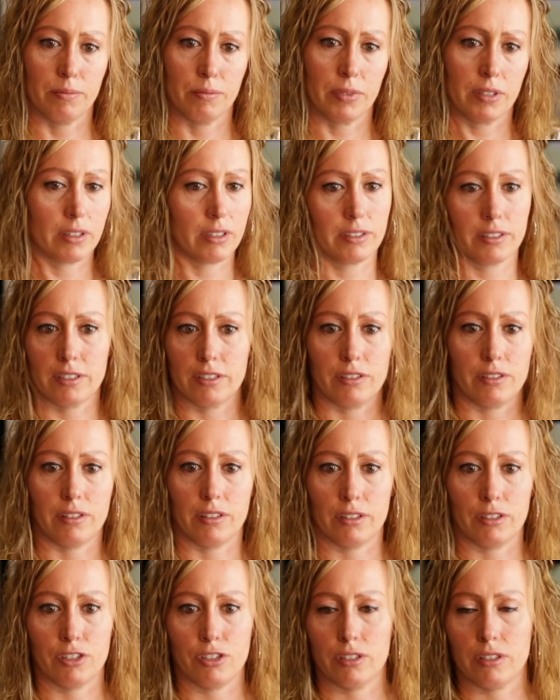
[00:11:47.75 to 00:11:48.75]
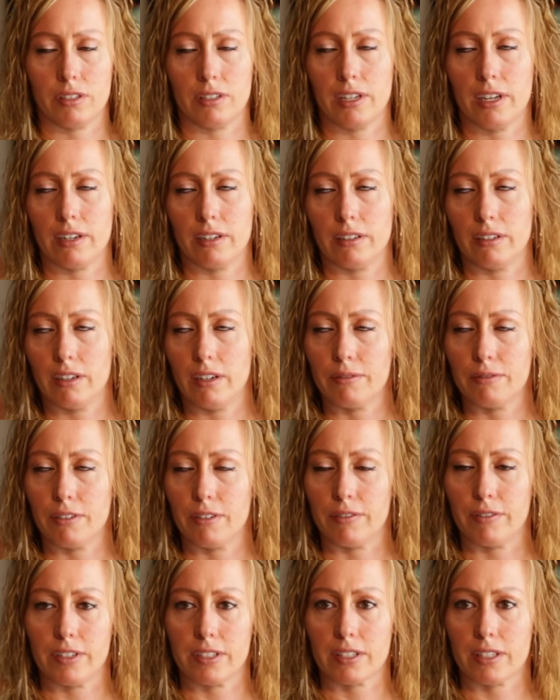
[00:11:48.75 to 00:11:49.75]
But there's, there's just not enough
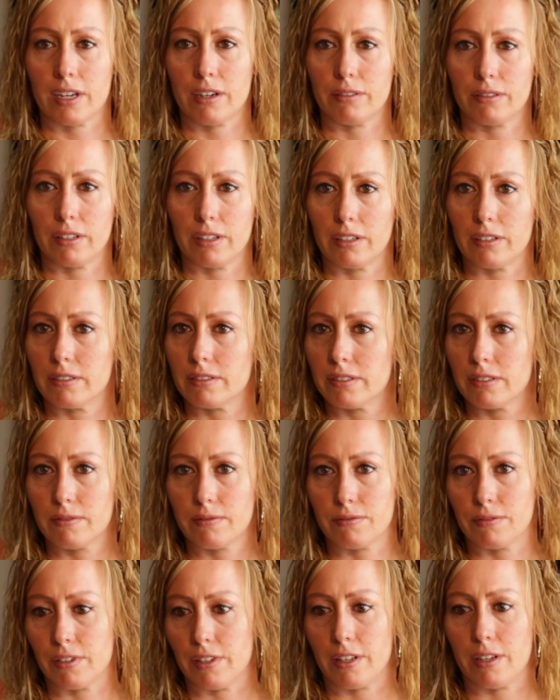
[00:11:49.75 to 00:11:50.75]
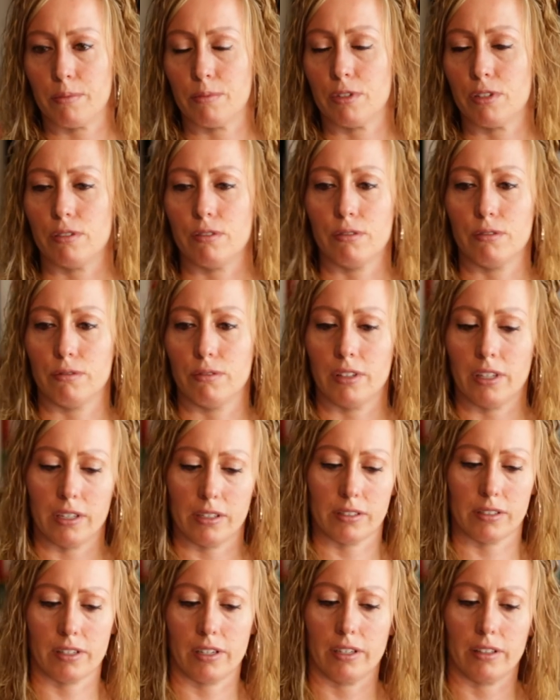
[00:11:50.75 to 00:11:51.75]
of us out there for them to do
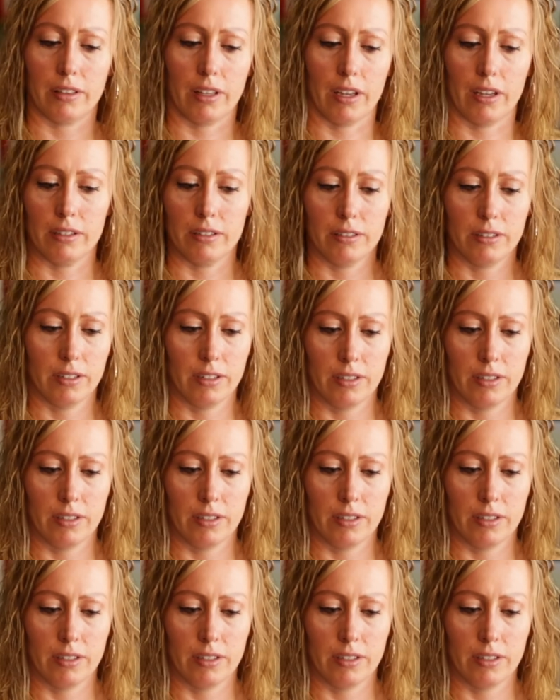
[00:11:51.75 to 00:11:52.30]
things like that.